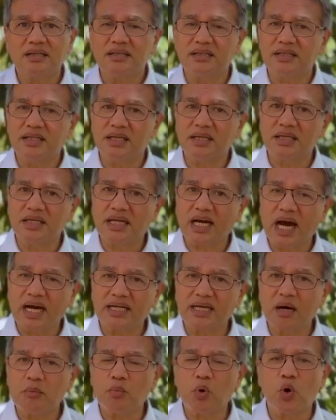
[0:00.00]
the
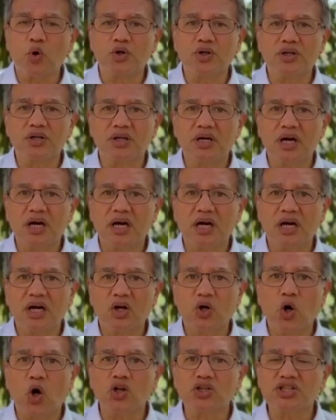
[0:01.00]
CADA board
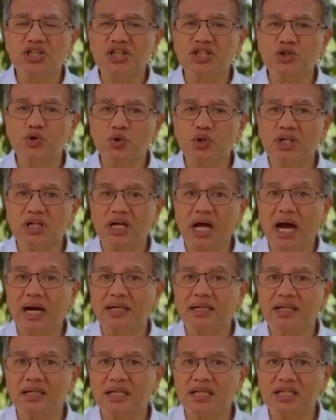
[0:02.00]
constituted
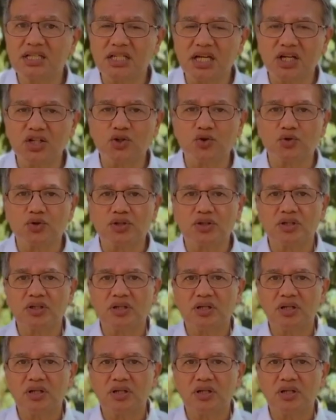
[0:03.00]
under a statute.